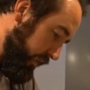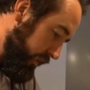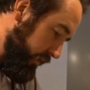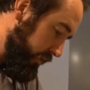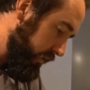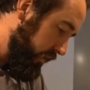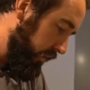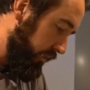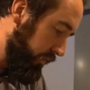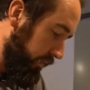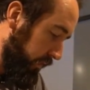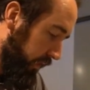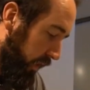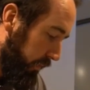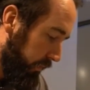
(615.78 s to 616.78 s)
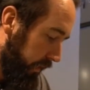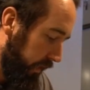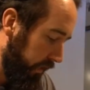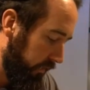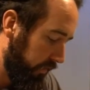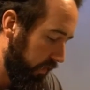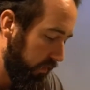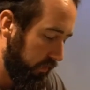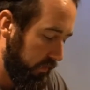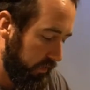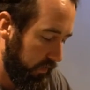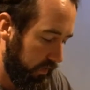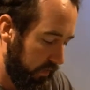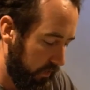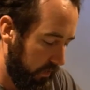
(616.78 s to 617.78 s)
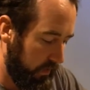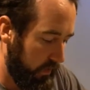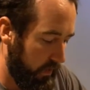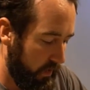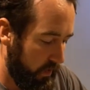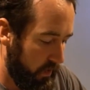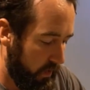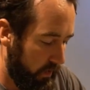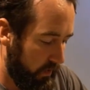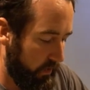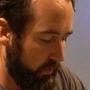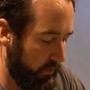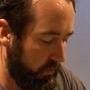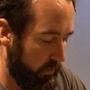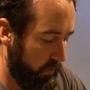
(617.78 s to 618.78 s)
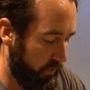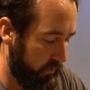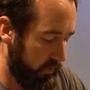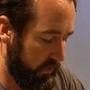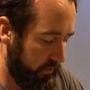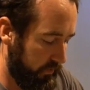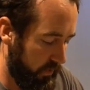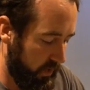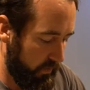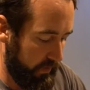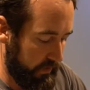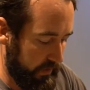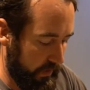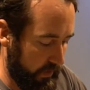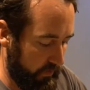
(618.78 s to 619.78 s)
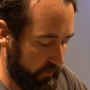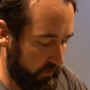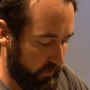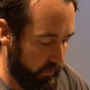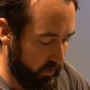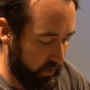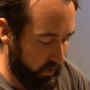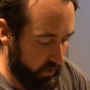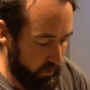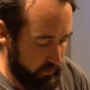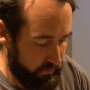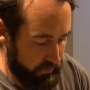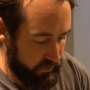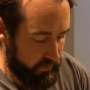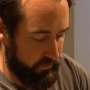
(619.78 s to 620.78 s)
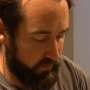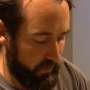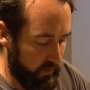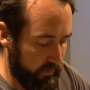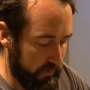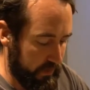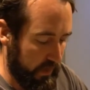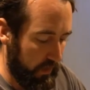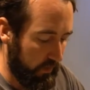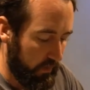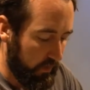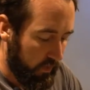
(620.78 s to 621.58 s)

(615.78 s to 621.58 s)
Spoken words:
Just going to fill up any of those little spots. Just firm it down, not hard, but just firm it down